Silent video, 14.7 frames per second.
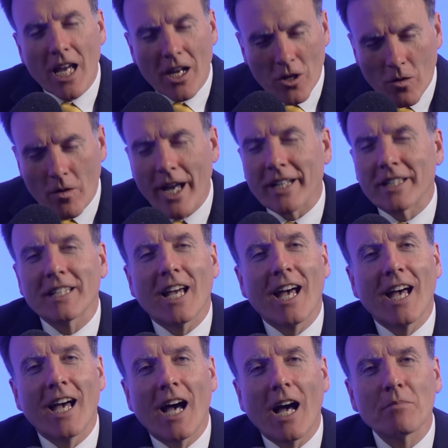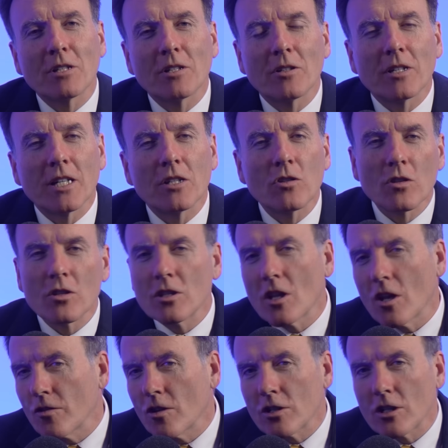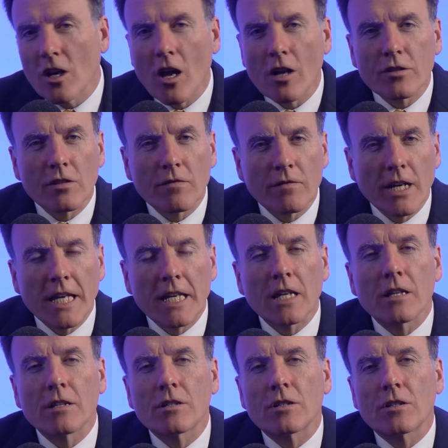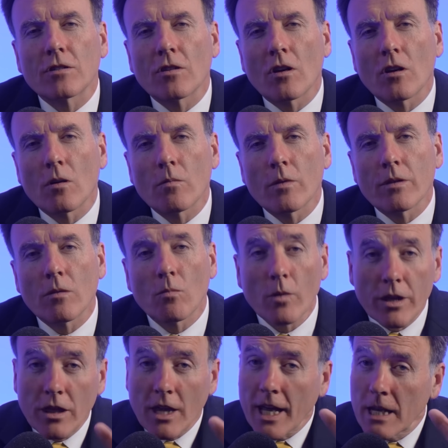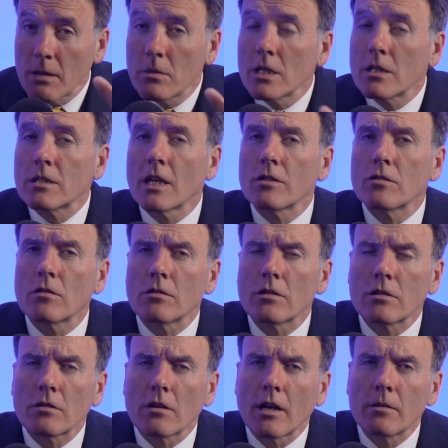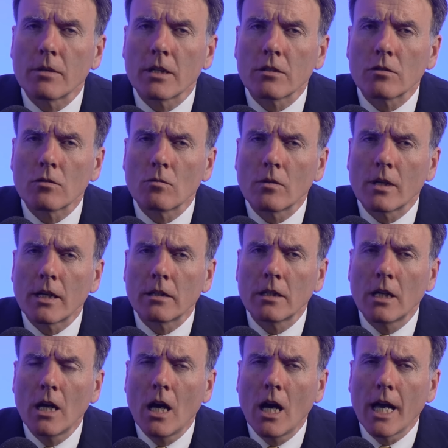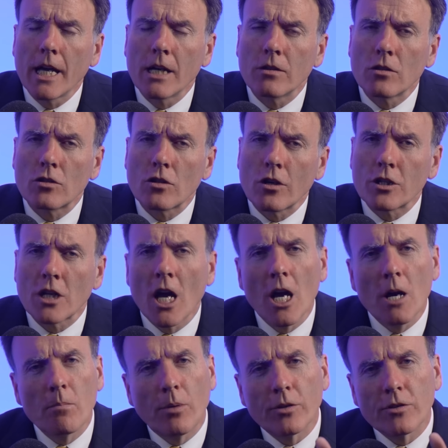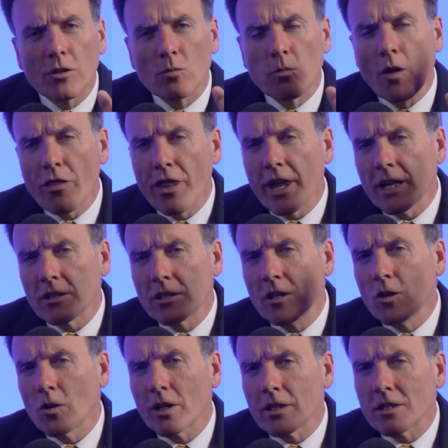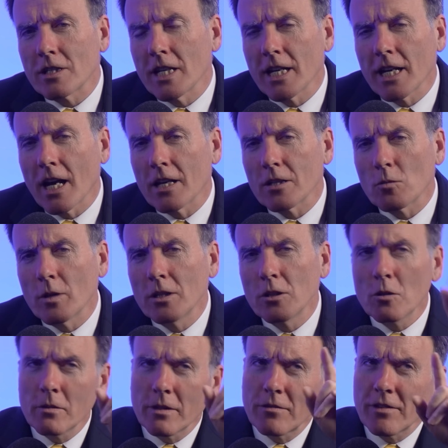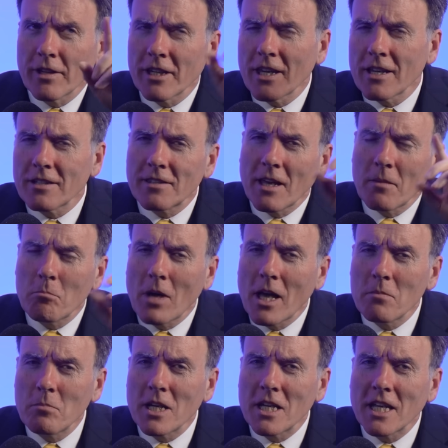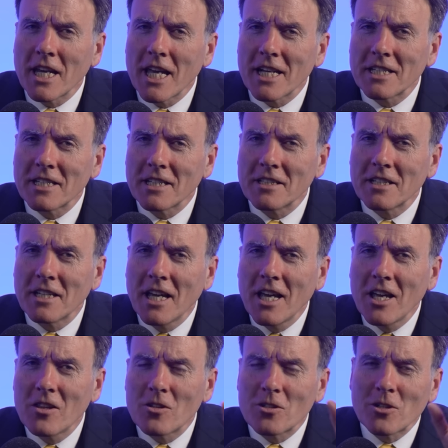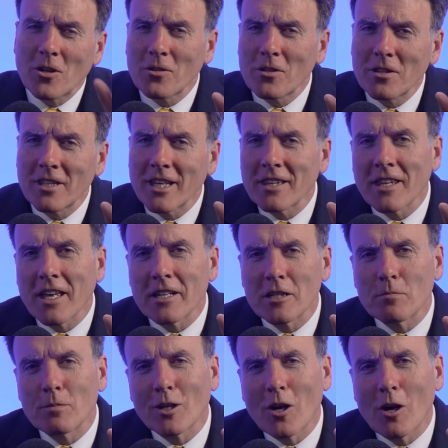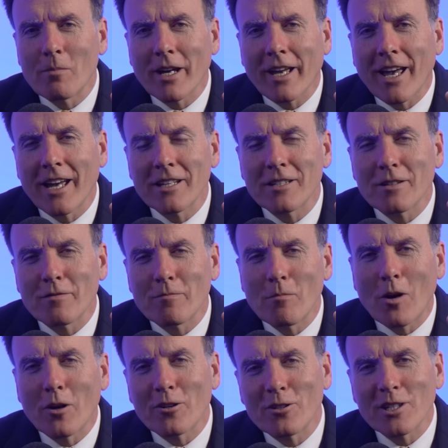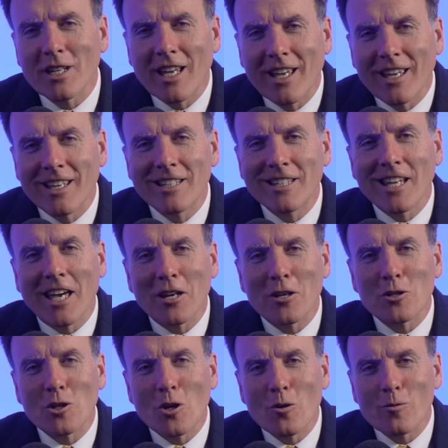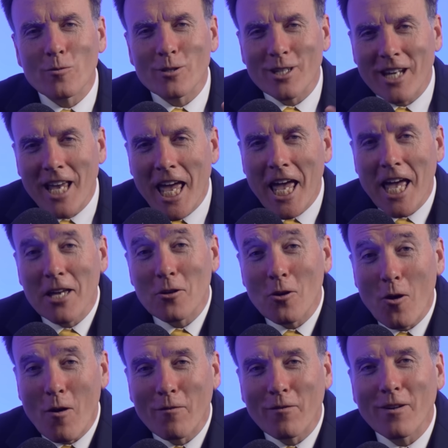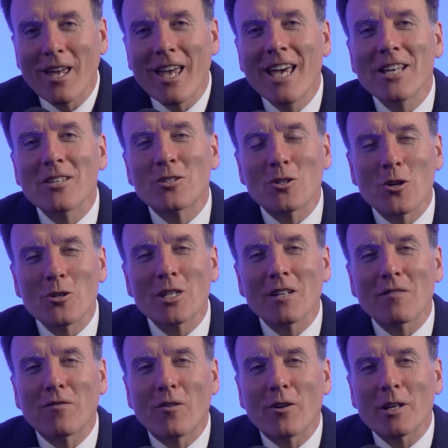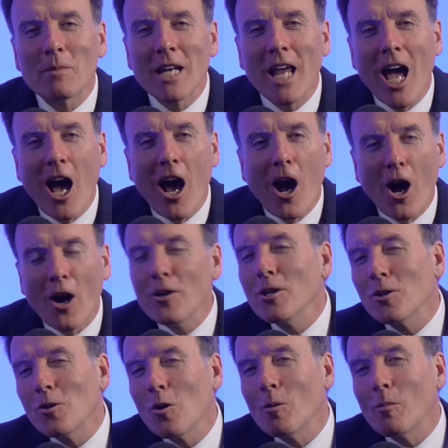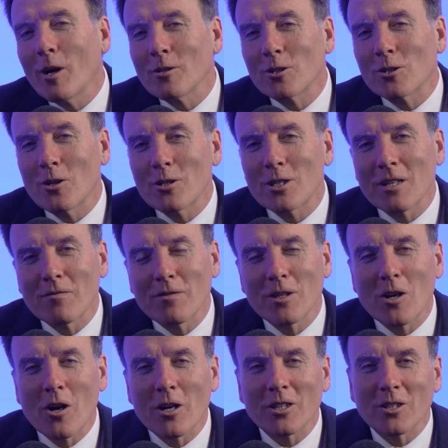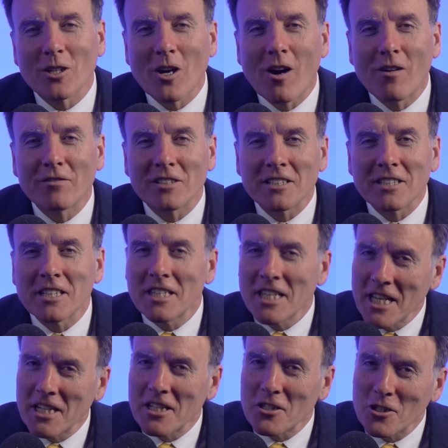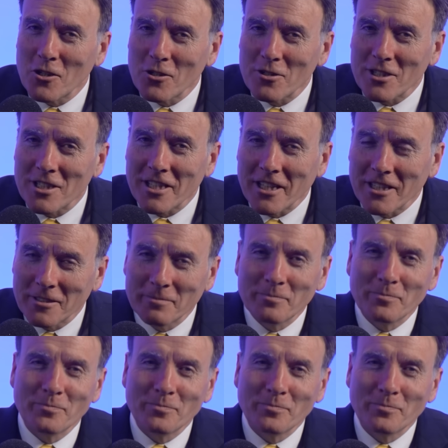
Correct, absolutely. So there's lots of linkage there with that image that you're describing so well in the church. But there's one thing to look at a stained glass window and think, yes, that might be connected. There's another thing then to become a kind of modern day Indiana Jones and head off searching for it. I mean, how do you go about searching for the Ark of the Covenant in the English countryside?